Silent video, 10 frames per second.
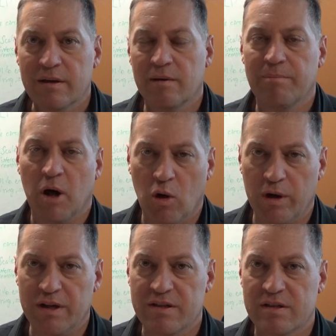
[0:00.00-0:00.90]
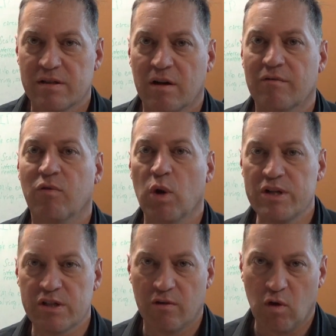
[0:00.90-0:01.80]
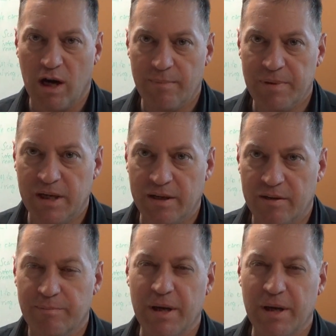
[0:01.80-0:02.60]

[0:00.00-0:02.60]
components of voice over IP.